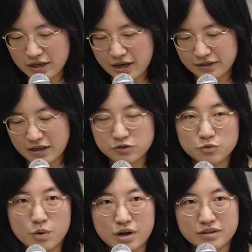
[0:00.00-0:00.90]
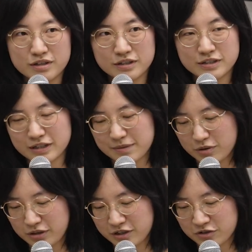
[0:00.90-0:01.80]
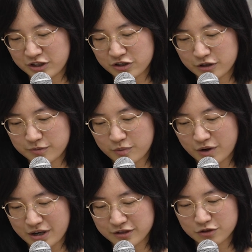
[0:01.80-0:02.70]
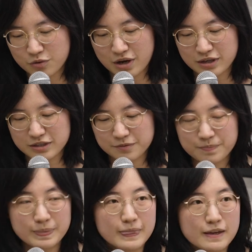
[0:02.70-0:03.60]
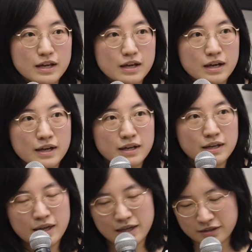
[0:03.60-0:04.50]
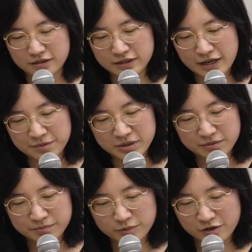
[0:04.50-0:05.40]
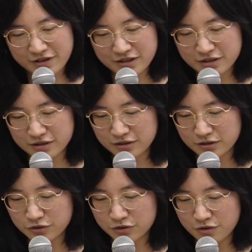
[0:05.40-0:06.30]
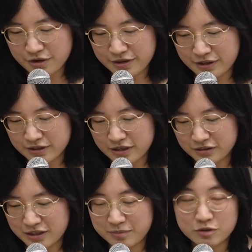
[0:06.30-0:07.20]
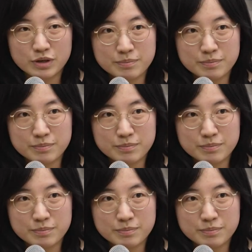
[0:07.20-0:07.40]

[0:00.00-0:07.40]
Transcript: and has won the Singapore Literature Prize twice. And I'm in Professor Dorothy's contemporary